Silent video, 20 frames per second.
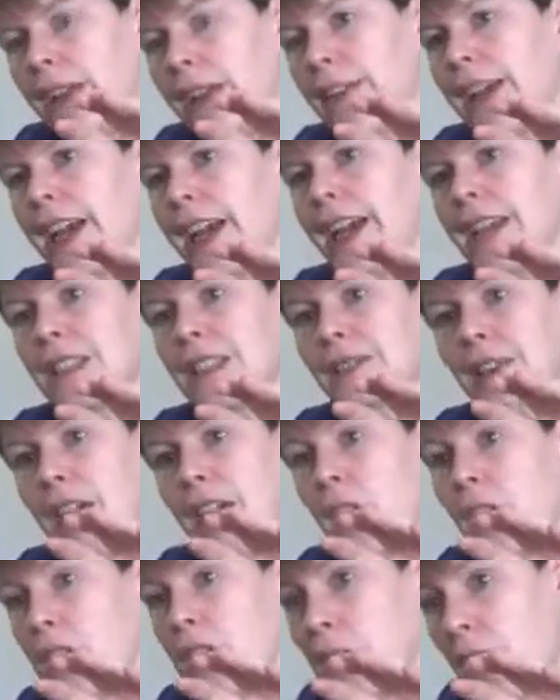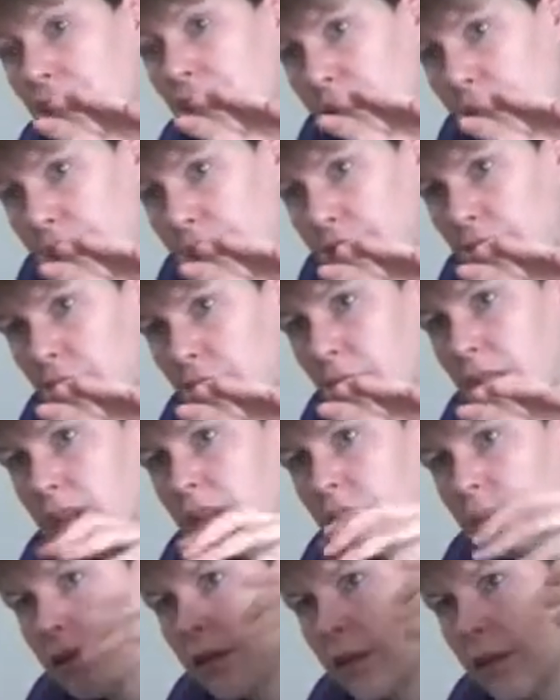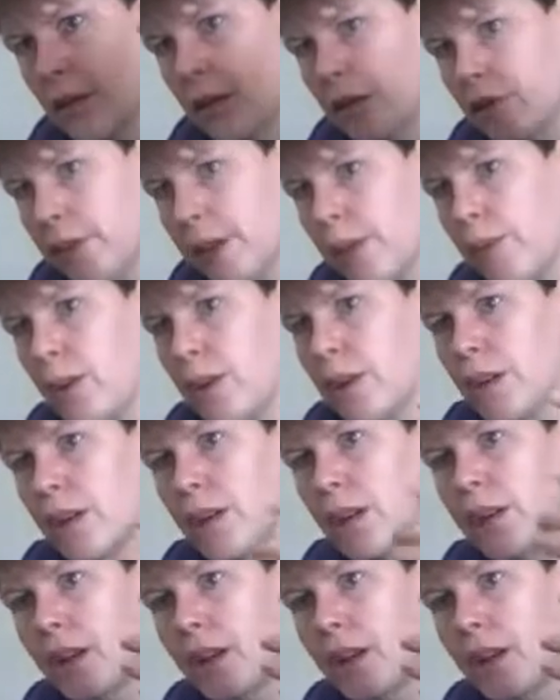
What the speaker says: they activate another cell, the Greek word